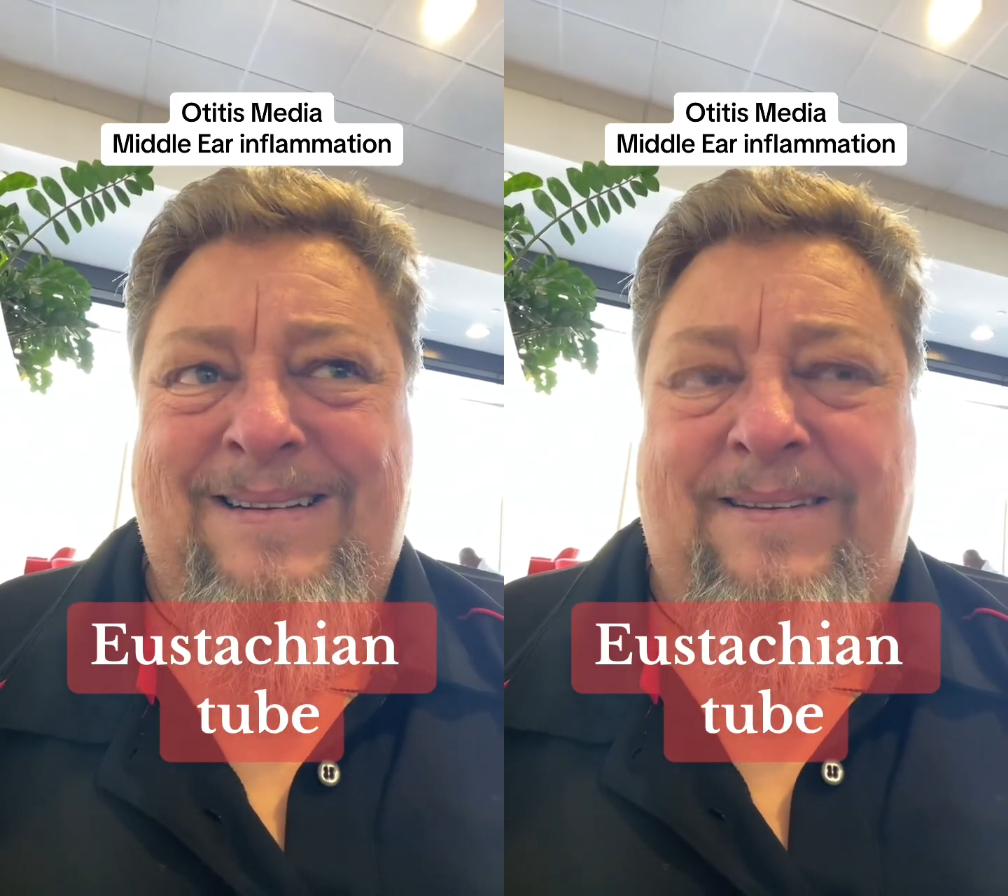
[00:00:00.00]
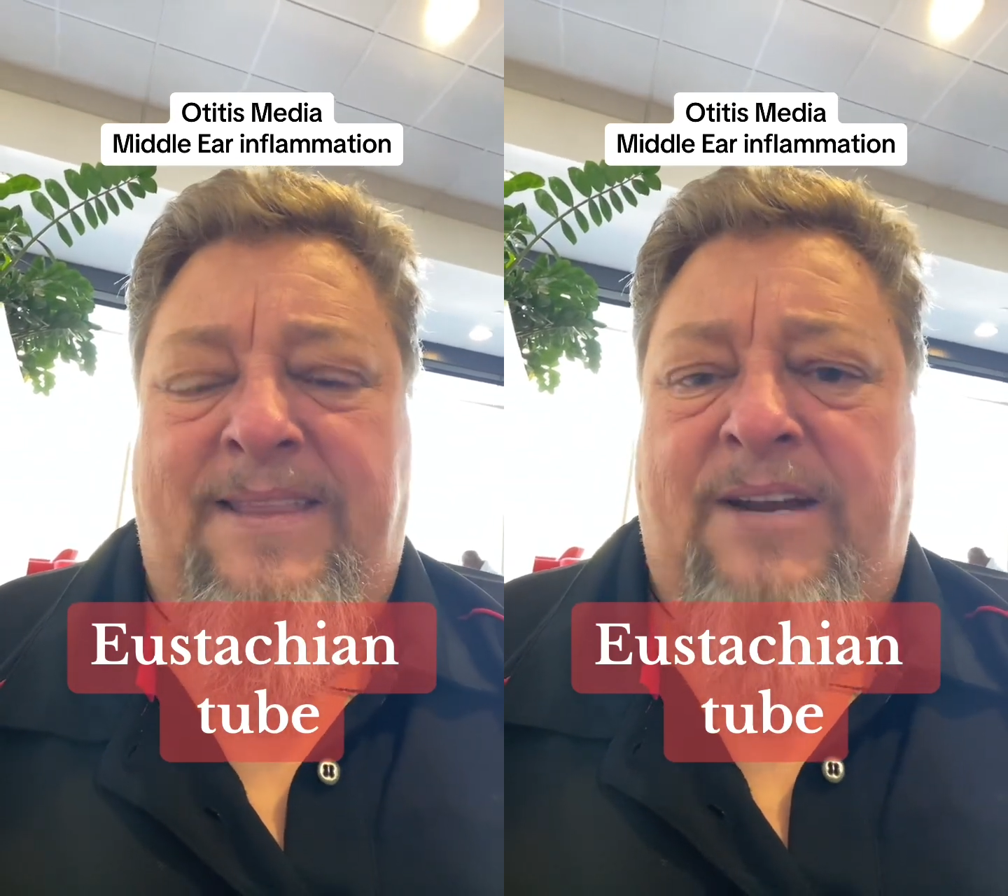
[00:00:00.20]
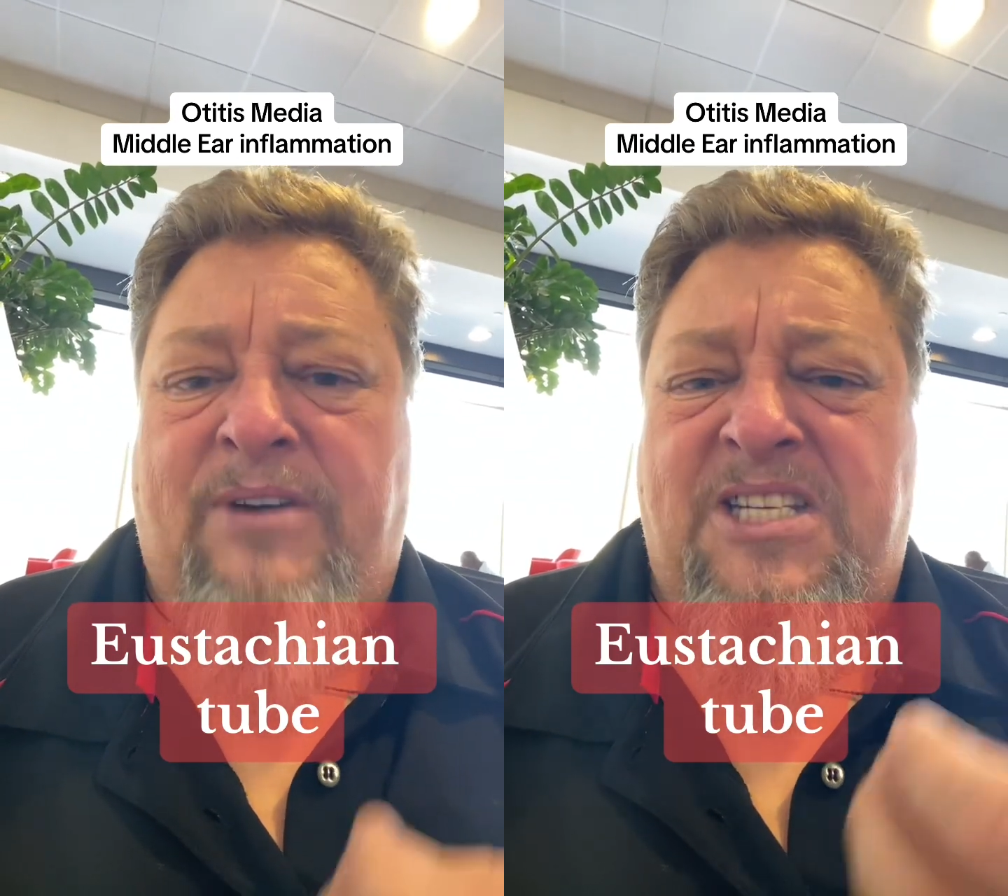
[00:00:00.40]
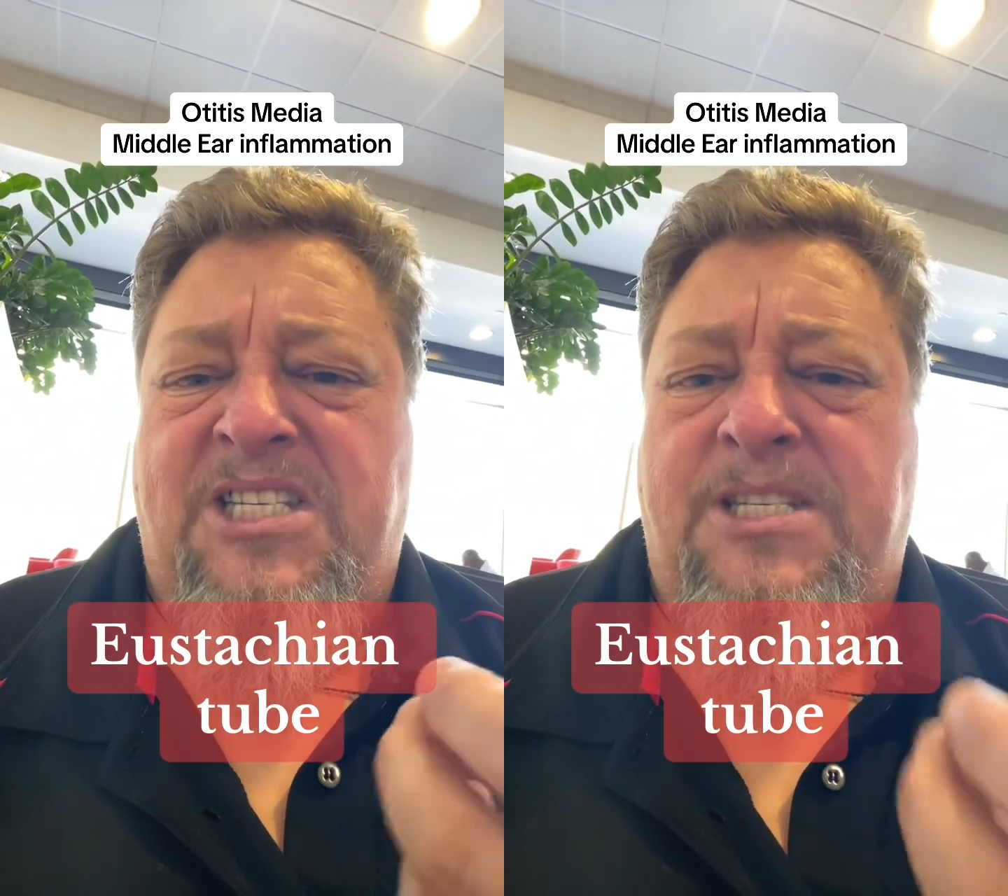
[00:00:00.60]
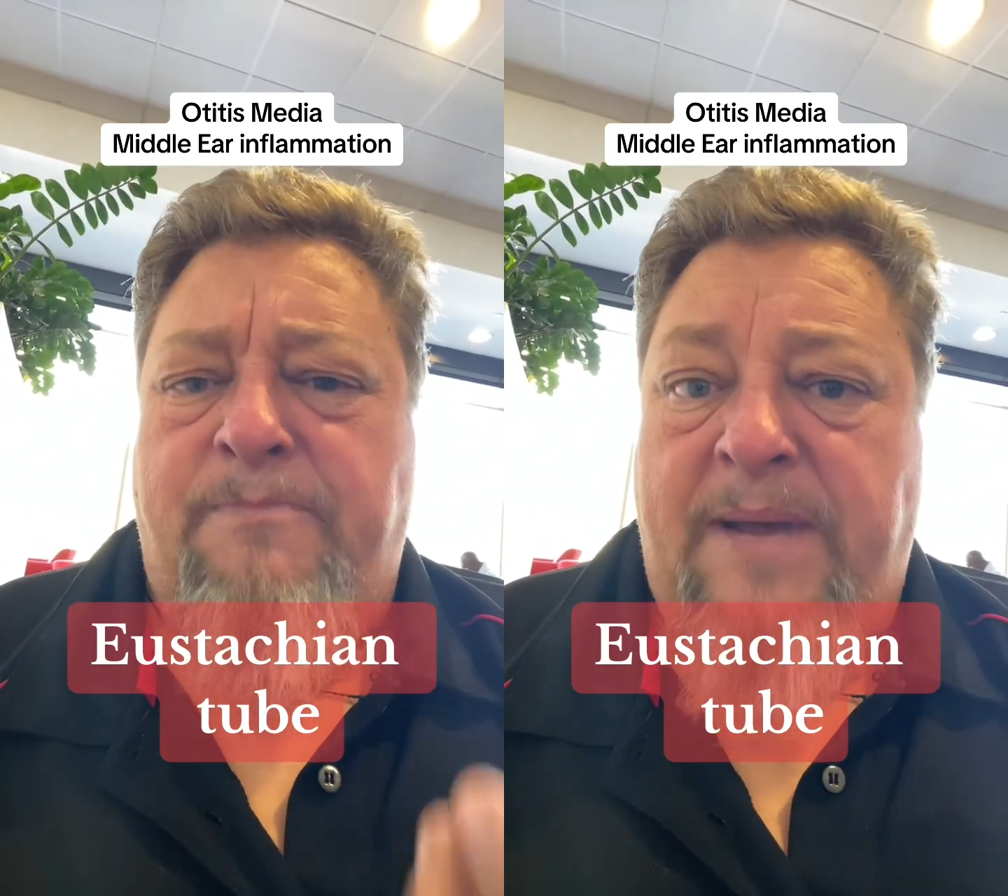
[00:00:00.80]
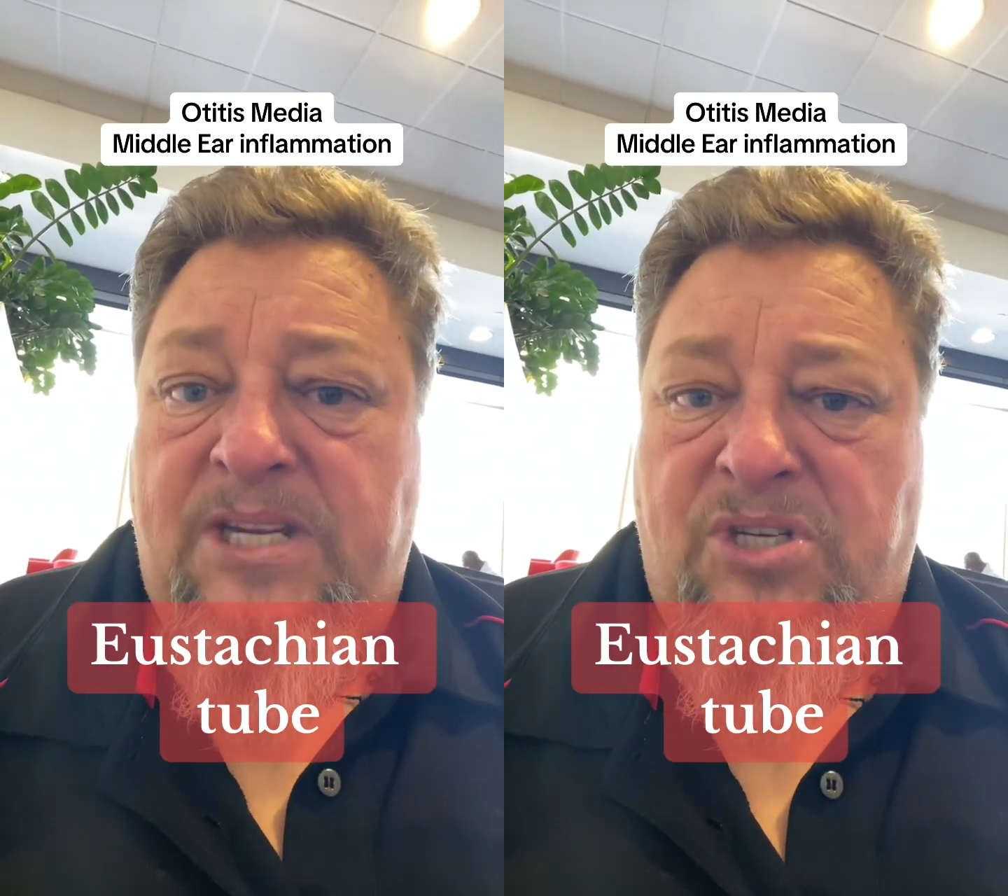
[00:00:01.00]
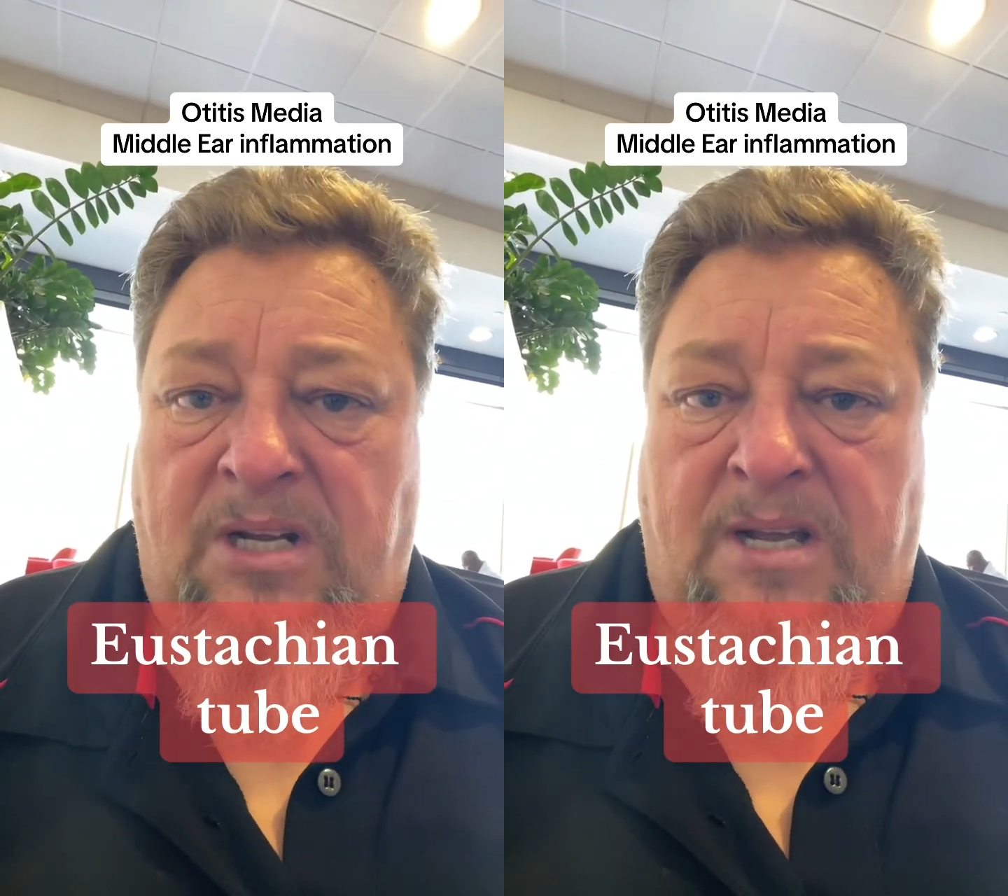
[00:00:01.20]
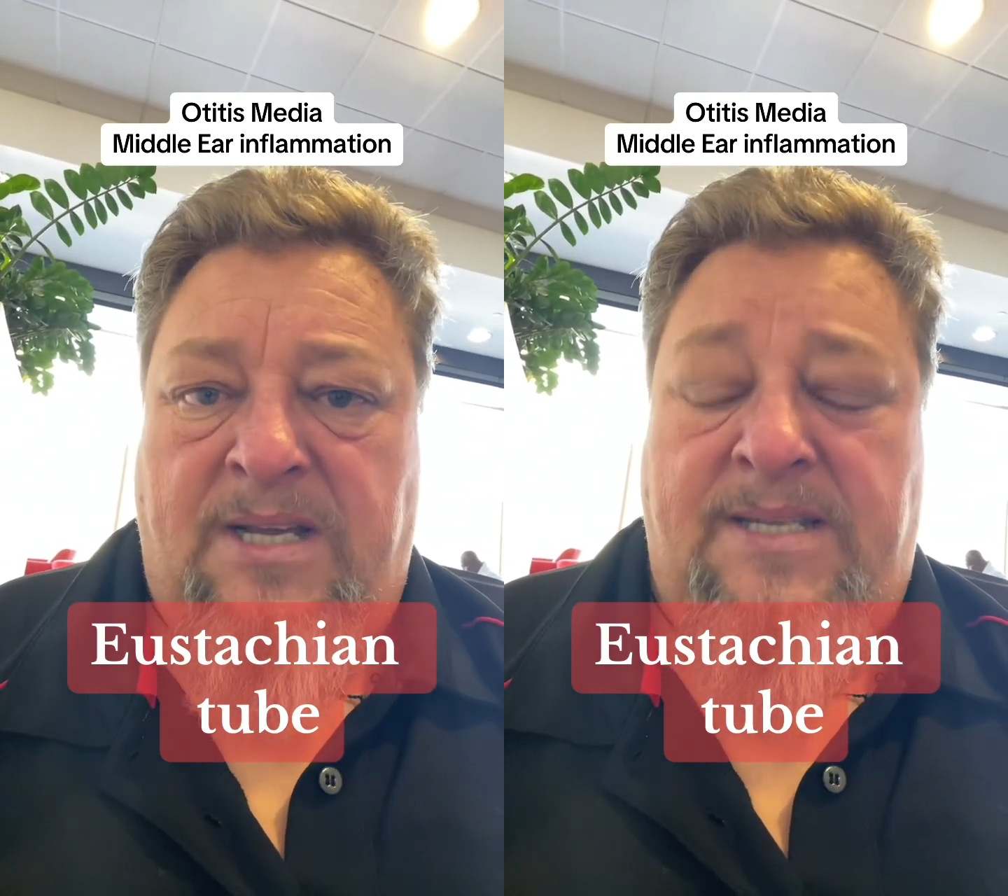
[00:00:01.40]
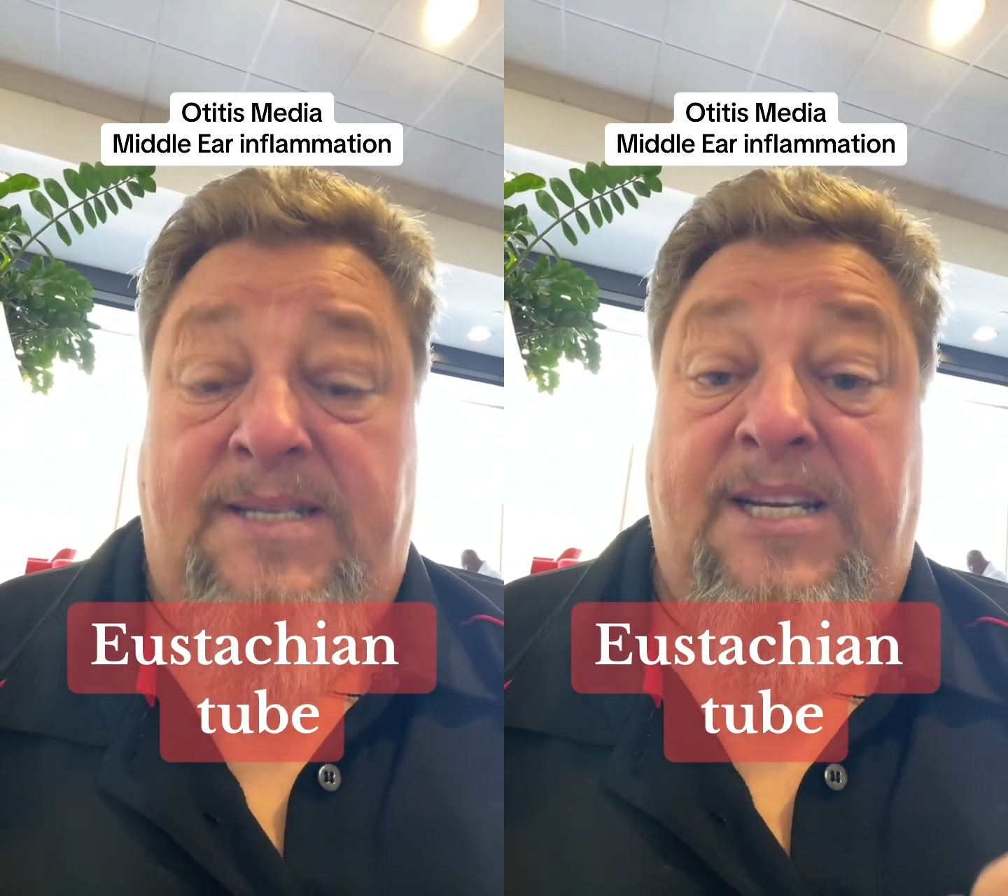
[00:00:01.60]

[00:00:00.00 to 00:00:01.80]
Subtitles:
There are specialised